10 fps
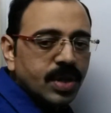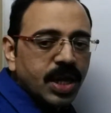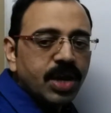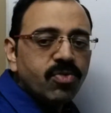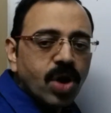
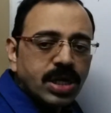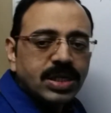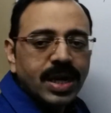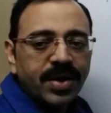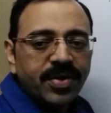Invoice
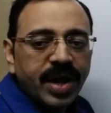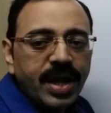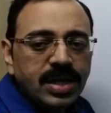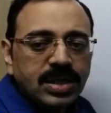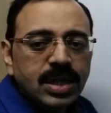
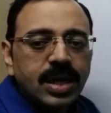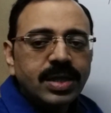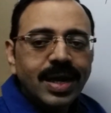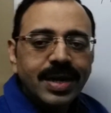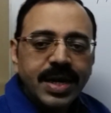contains
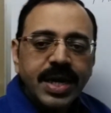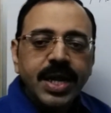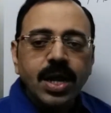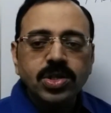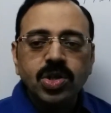the
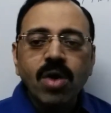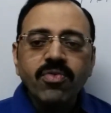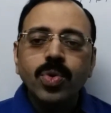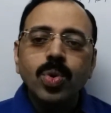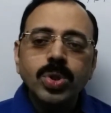details
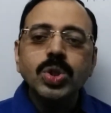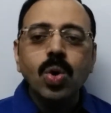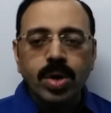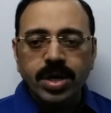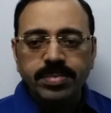of goods
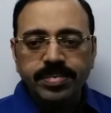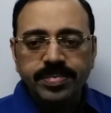sold.